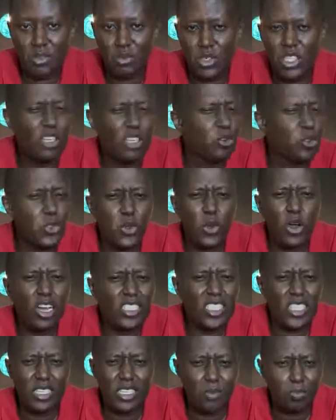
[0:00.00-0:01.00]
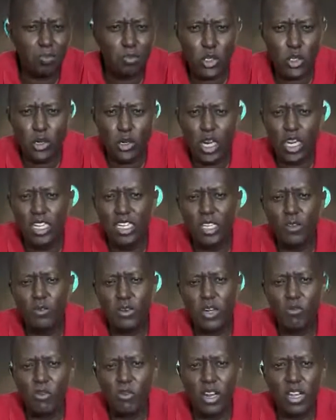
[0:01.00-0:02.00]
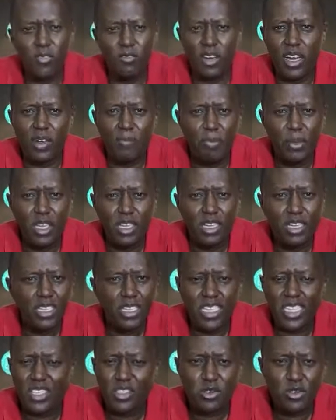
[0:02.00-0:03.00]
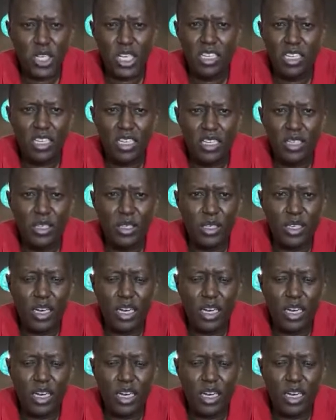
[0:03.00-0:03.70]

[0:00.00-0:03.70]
which also has a totally different flavor, it's really